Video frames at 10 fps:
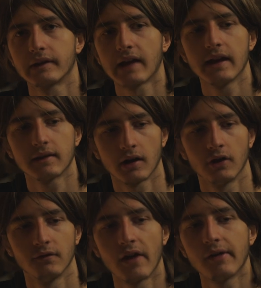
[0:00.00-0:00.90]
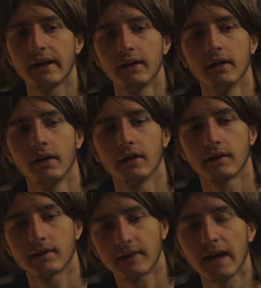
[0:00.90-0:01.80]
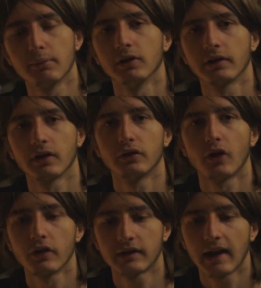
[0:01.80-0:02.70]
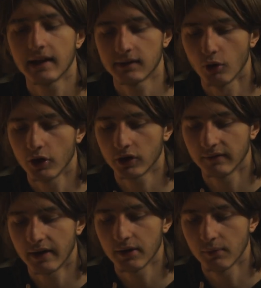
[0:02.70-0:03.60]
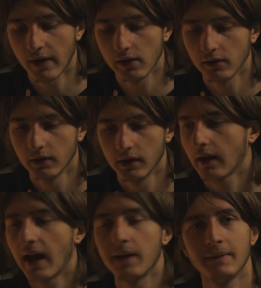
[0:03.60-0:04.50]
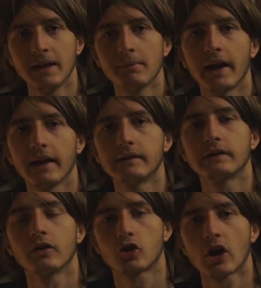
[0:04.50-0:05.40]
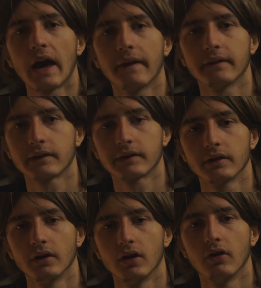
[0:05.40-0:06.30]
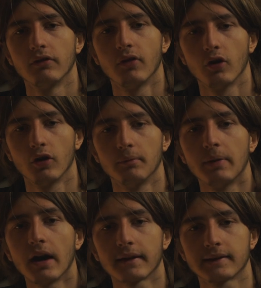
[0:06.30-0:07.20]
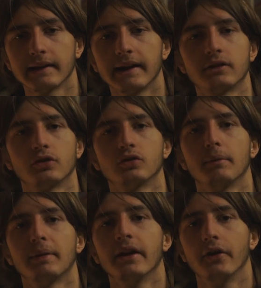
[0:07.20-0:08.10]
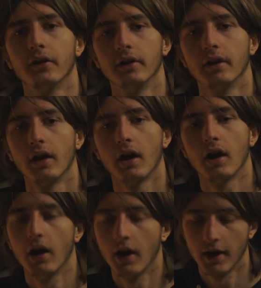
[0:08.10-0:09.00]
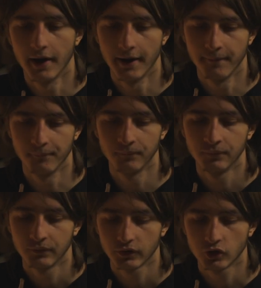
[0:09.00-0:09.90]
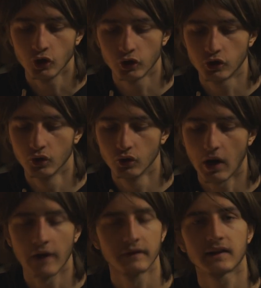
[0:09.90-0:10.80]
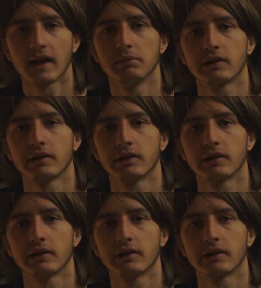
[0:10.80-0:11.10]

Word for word: gates are very stable. So those gates work very well. I minimize the chance for bugs later to appear um, due to unstable